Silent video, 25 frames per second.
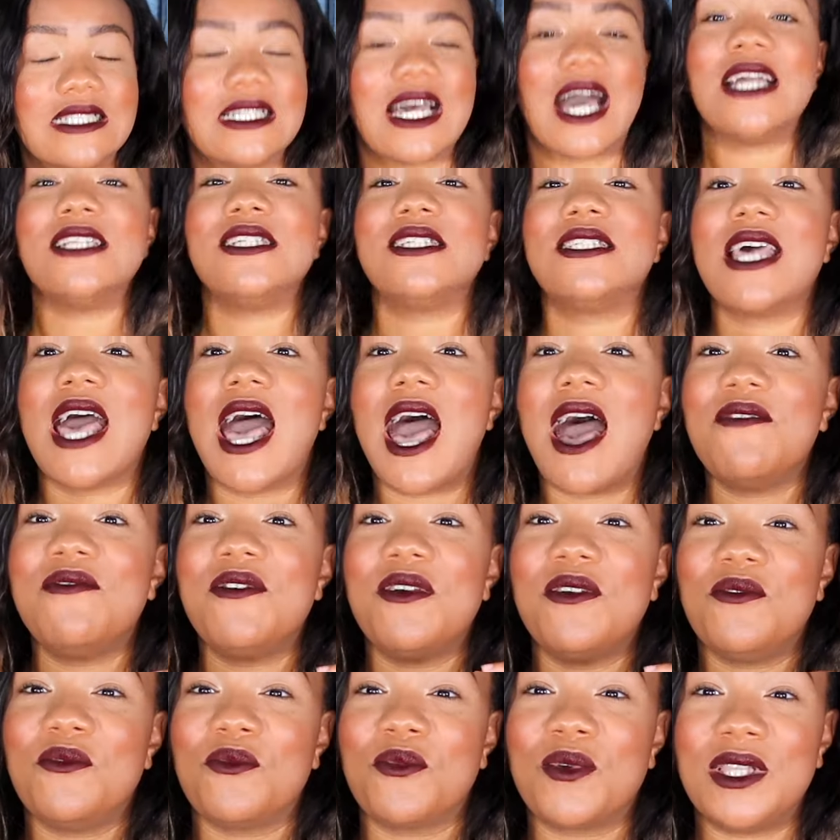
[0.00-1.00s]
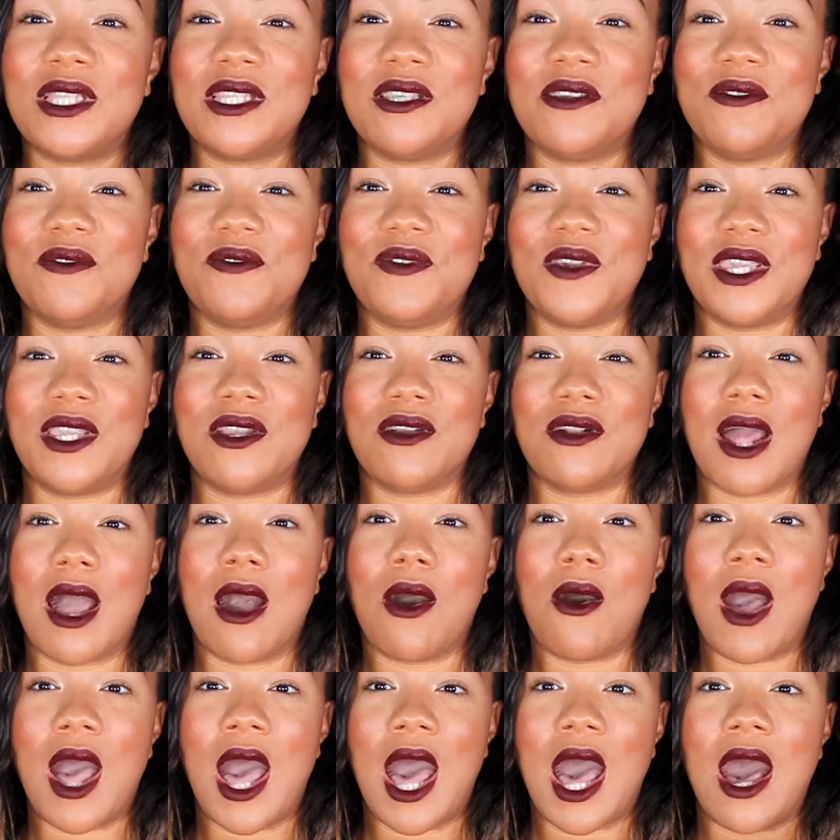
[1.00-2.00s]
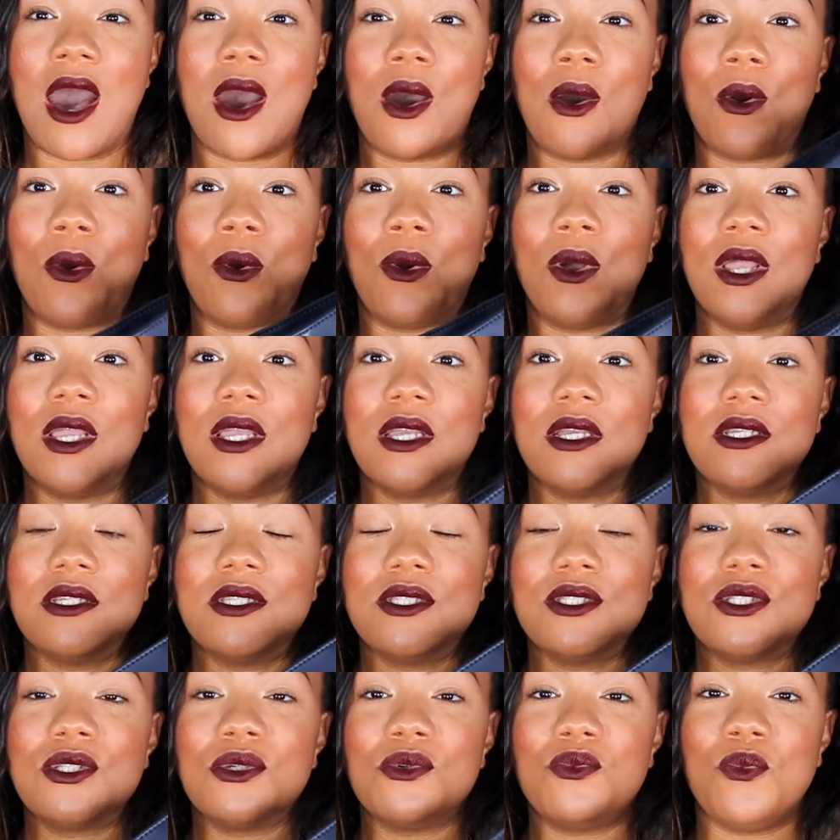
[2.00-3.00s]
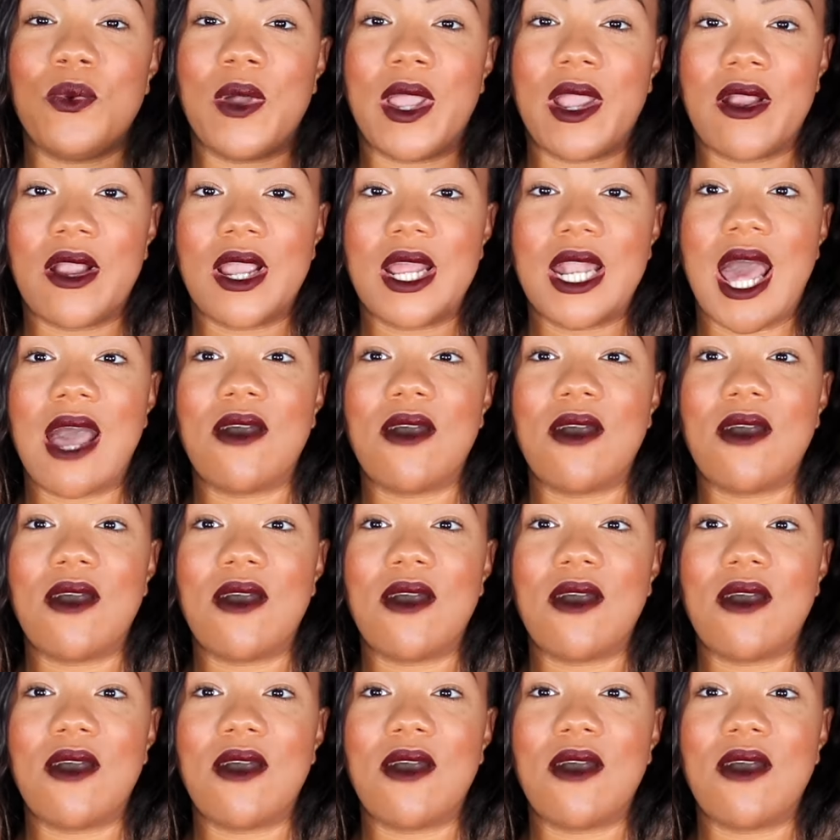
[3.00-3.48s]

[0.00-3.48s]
I just haven't really figured out how to wear it.